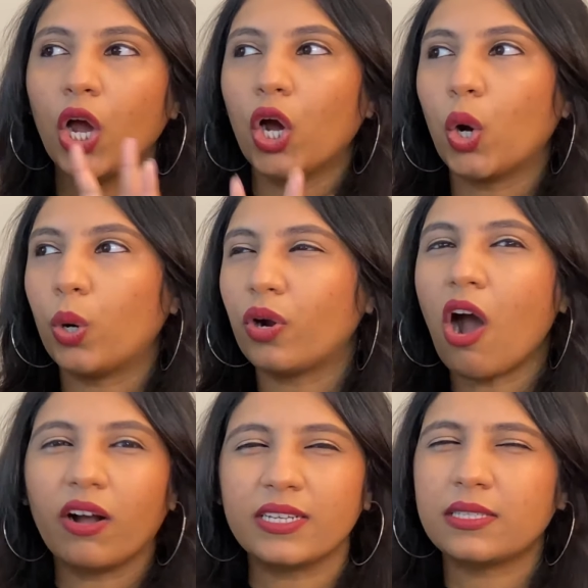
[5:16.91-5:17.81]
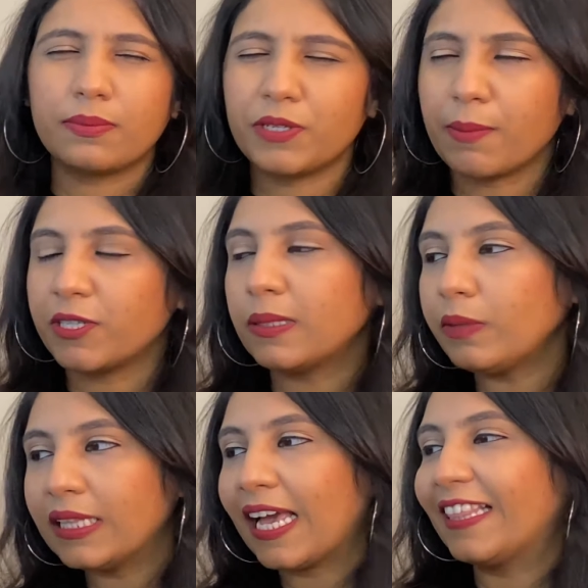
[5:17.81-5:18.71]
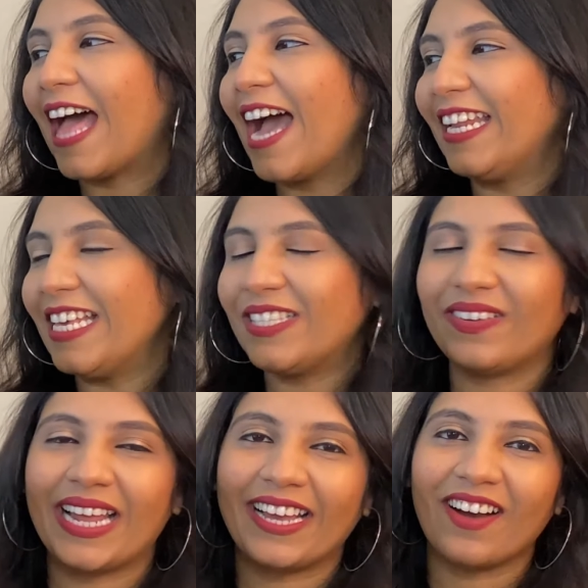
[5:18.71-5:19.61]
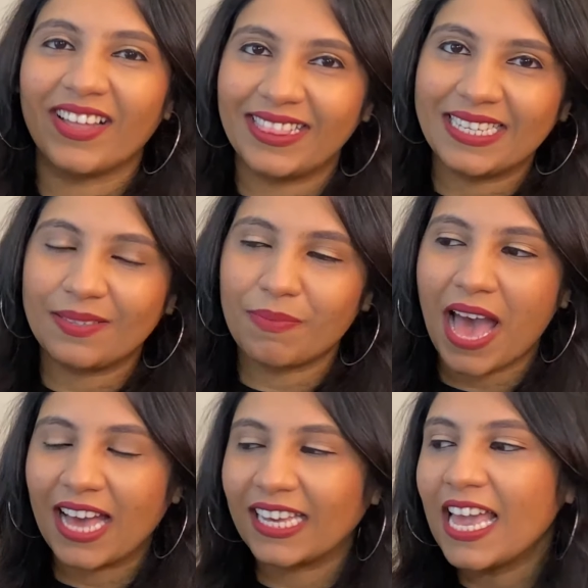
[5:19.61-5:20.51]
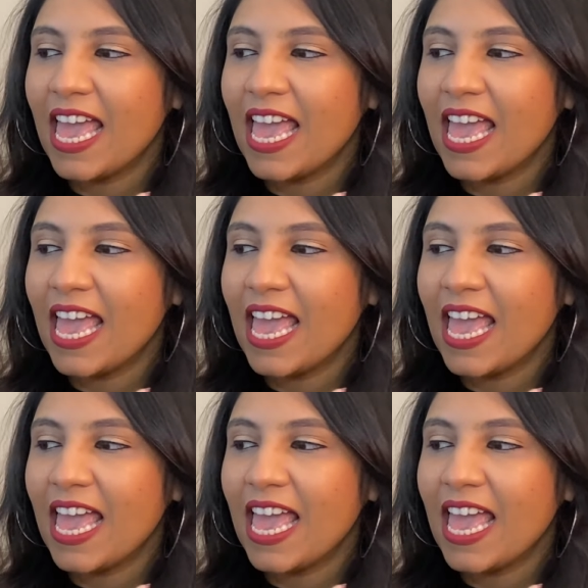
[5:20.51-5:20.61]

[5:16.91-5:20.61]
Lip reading: or August, September, something like that is when I got this bag.